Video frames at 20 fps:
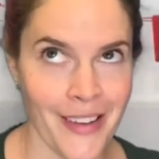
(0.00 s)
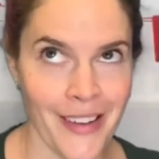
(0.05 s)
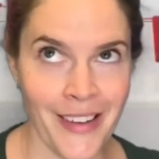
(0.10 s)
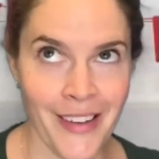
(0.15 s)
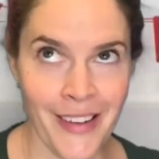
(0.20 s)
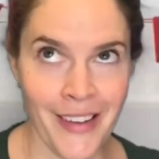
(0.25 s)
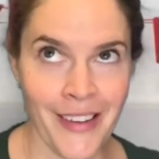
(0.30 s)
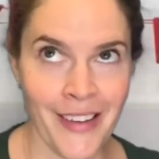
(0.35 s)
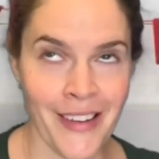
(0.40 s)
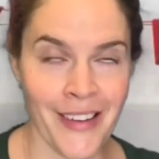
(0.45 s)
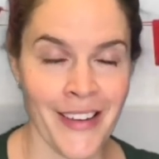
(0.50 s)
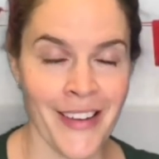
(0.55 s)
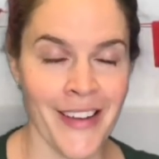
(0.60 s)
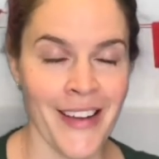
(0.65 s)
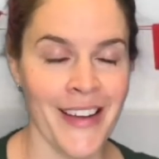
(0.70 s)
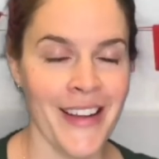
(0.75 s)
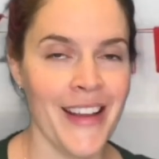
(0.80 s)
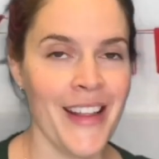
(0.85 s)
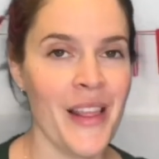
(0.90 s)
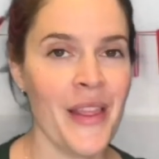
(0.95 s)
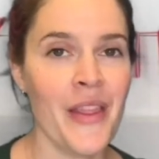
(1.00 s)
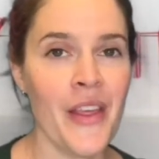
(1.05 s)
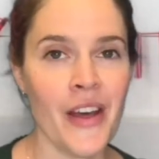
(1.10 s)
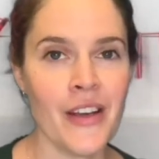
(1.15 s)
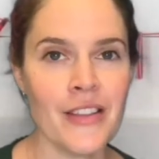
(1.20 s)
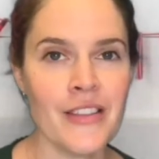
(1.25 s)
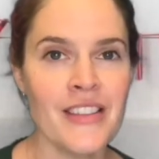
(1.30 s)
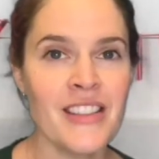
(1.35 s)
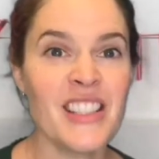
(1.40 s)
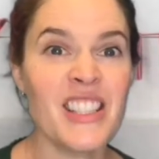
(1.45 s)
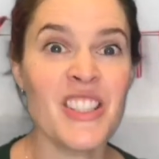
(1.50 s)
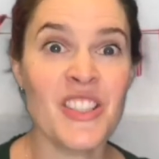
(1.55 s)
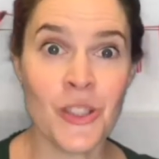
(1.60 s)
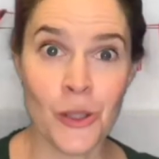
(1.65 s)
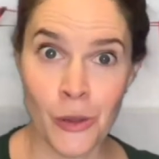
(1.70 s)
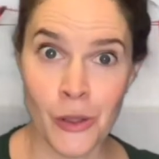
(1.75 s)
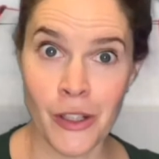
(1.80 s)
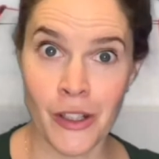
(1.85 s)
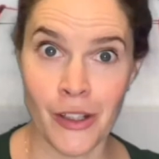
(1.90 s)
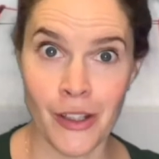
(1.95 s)
Ah, that is
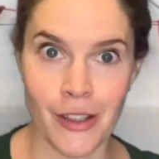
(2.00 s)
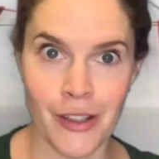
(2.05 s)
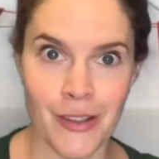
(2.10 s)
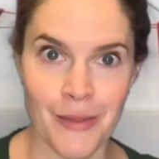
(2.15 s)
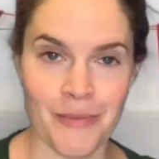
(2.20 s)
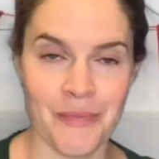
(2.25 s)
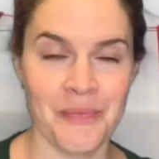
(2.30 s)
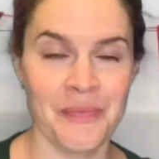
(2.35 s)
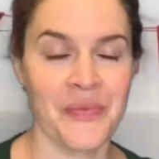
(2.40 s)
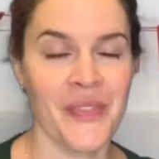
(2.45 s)
so good.